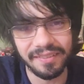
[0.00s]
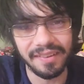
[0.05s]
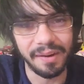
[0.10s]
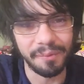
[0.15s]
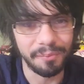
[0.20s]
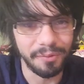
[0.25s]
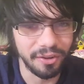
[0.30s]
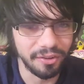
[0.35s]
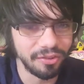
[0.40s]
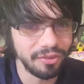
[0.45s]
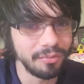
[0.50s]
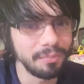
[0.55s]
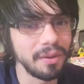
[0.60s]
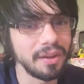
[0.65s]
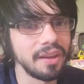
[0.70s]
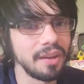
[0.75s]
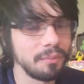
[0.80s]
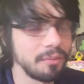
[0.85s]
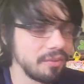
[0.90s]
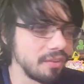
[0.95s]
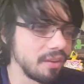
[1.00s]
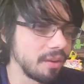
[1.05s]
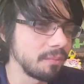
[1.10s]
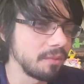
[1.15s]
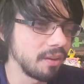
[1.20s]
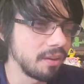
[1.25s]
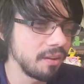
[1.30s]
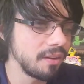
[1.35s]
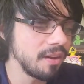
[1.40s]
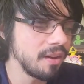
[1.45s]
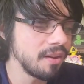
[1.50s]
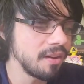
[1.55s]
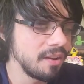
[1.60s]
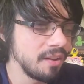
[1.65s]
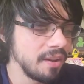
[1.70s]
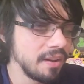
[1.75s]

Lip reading: not purchased by GameStop being done.